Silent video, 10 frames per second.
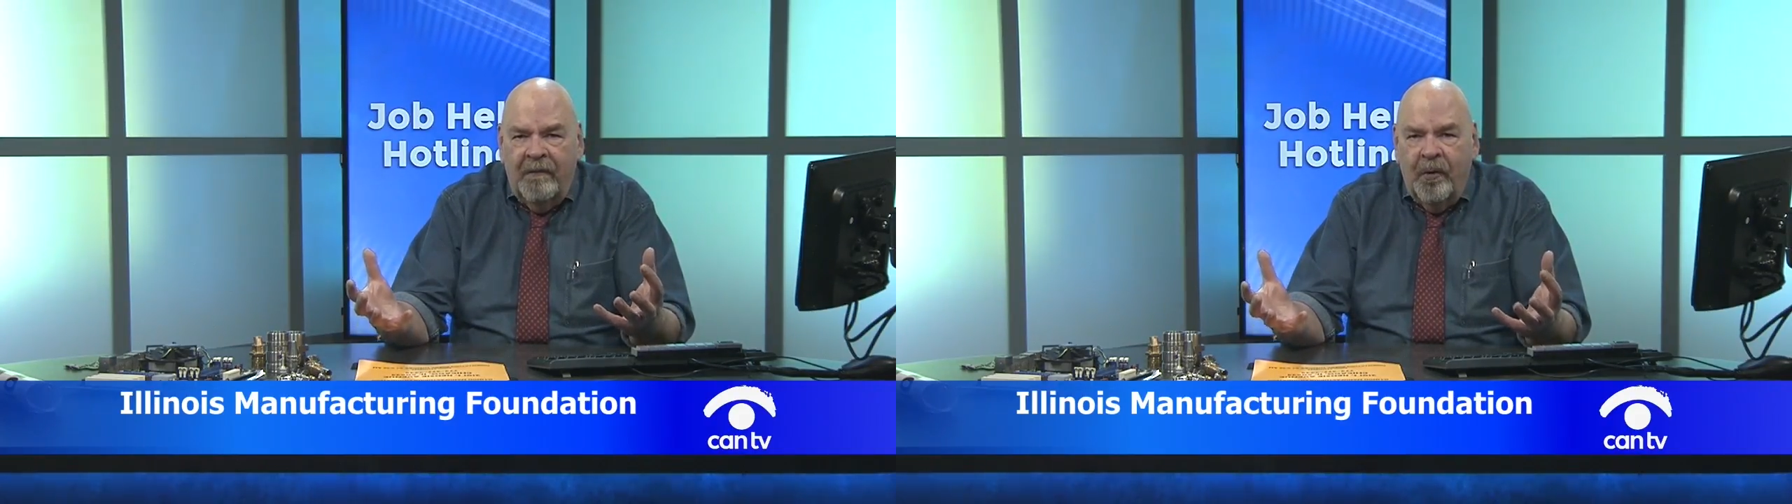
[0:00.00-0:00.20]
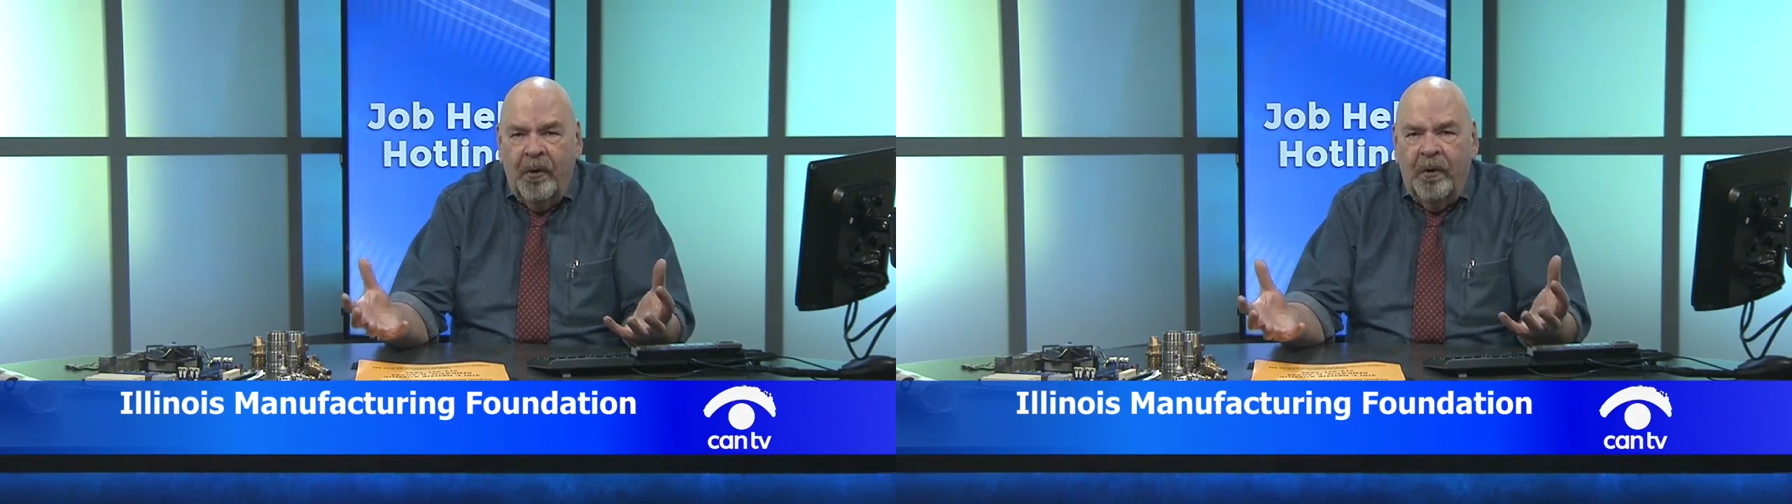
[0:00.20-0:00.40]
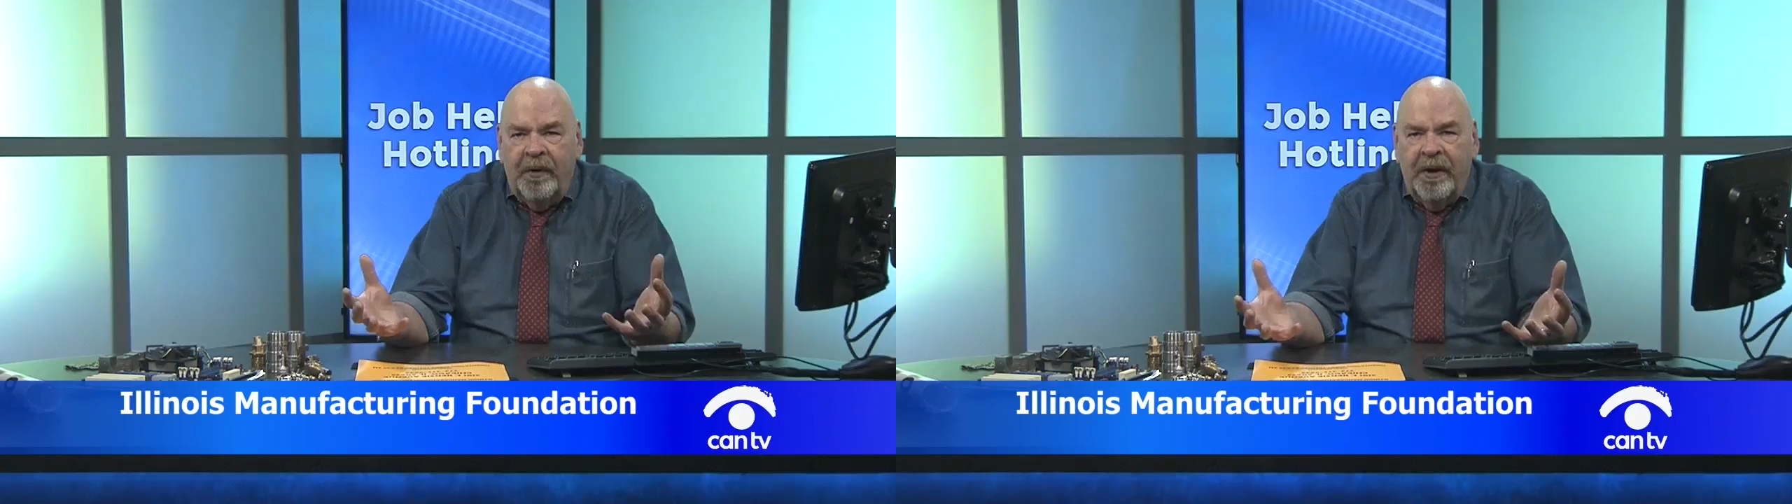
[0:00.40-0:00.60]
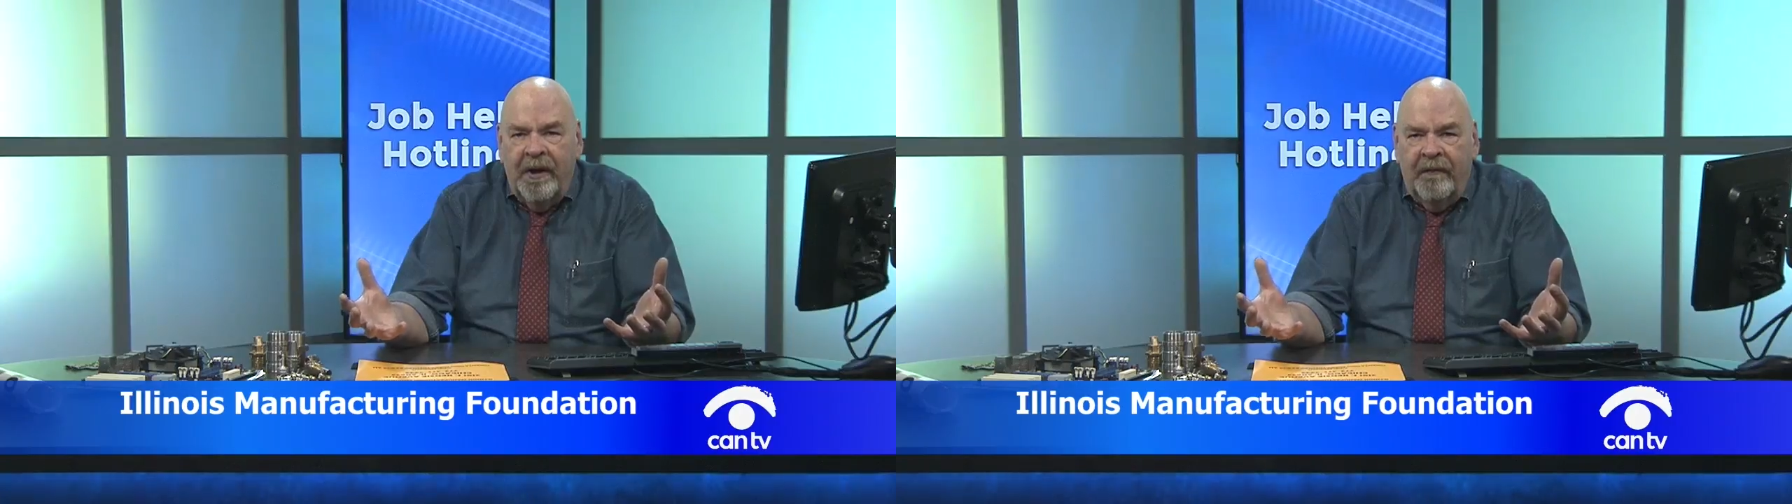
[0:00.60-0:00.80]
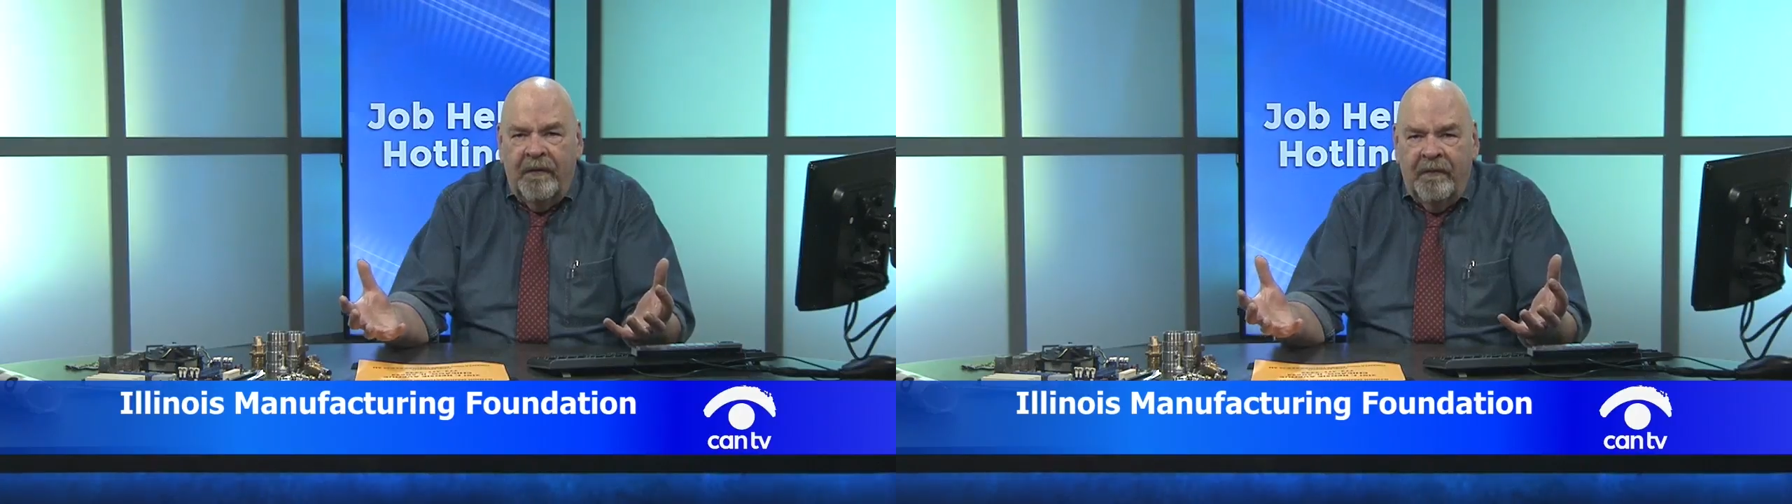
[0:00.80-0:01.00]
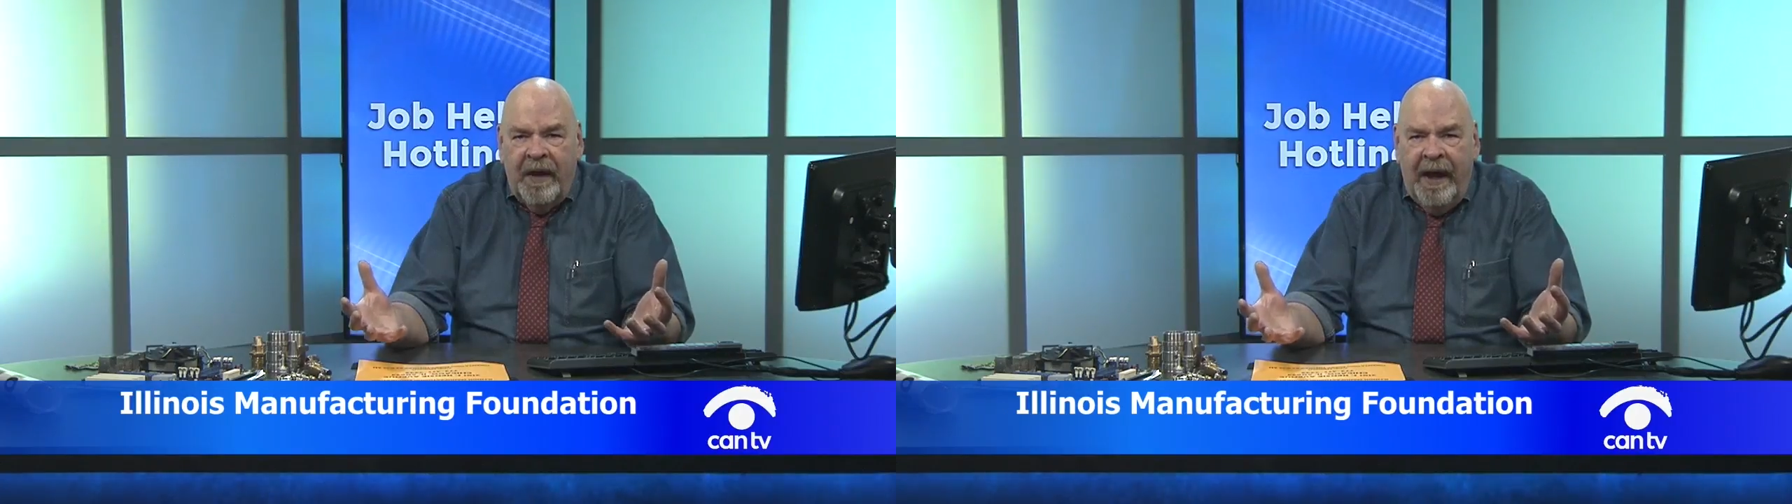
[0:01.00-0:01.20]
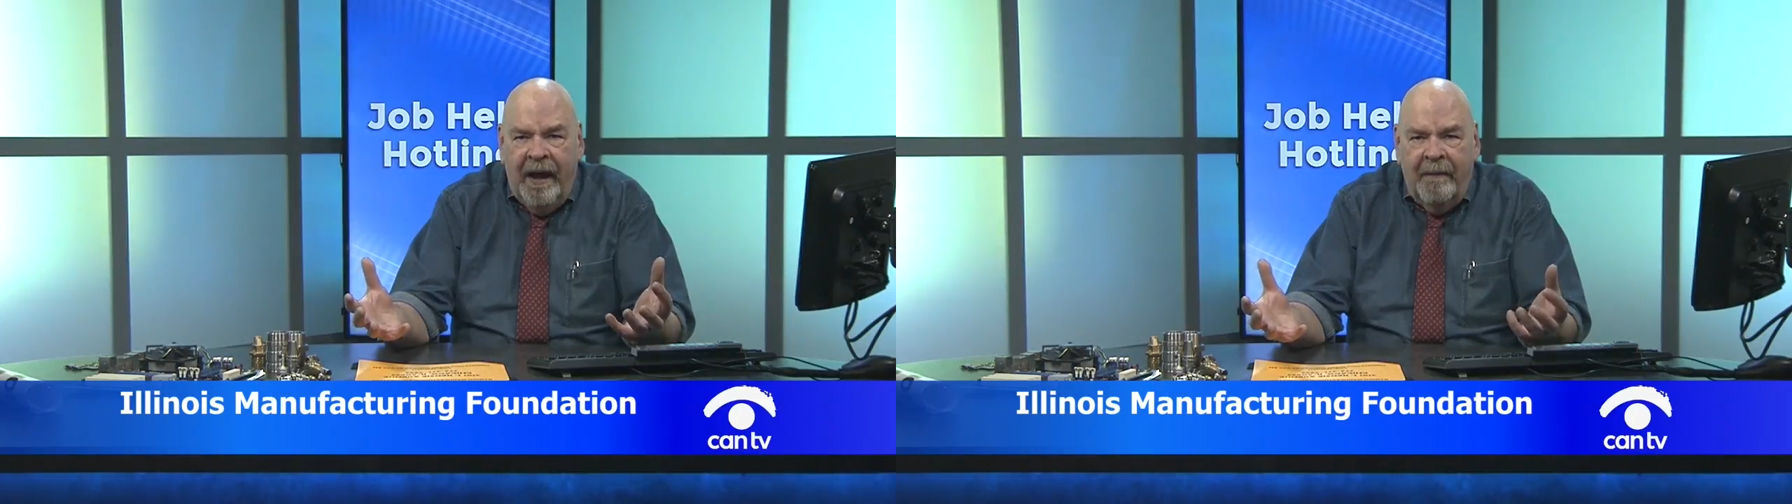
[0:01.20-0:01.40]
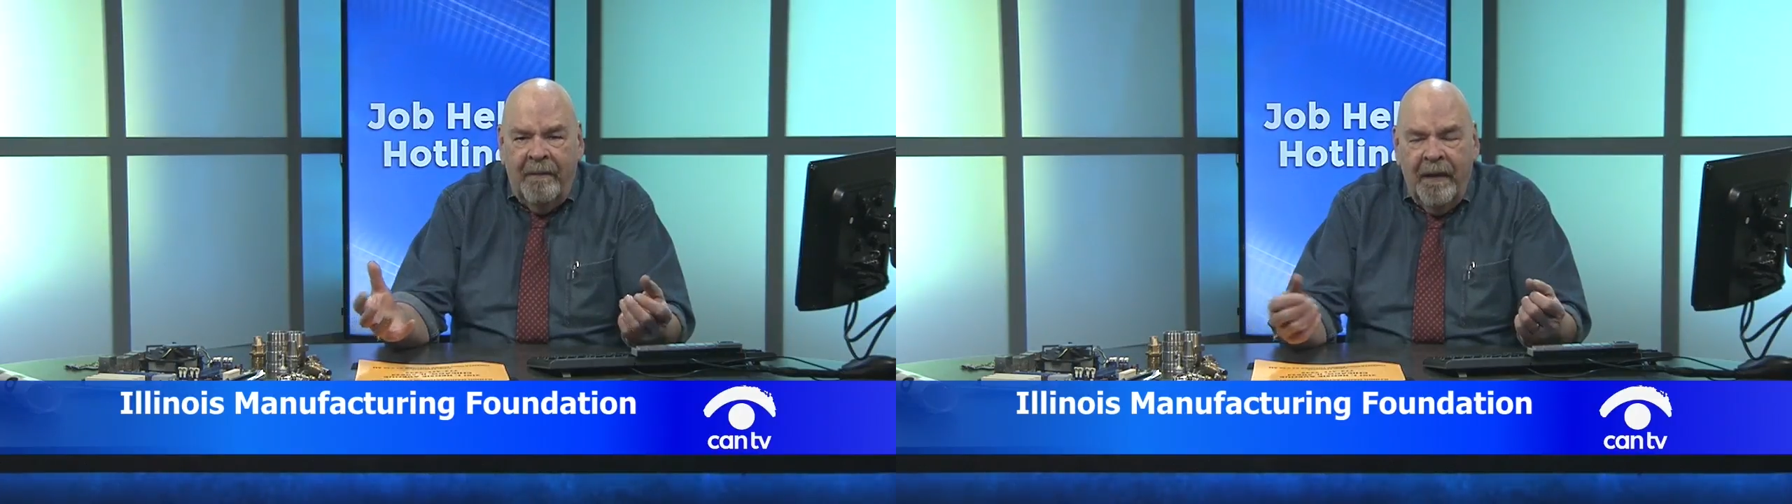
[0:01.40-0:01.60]
good with the gift of
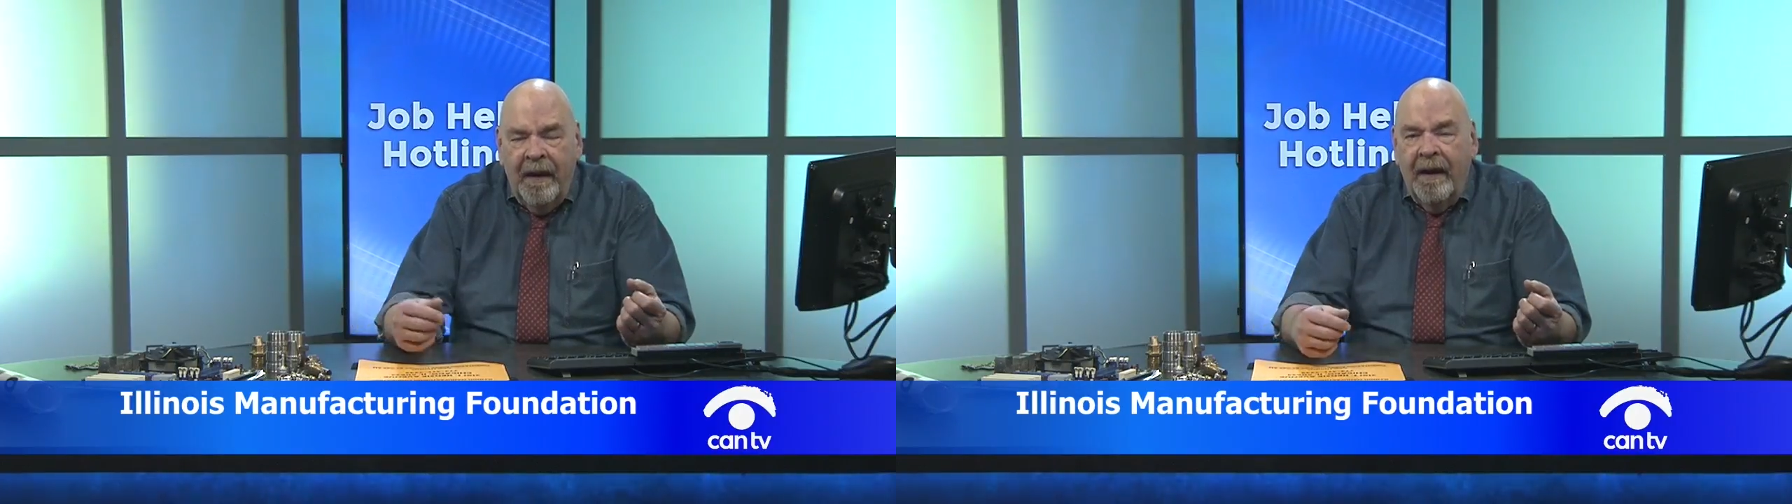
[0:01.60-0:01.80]
gab,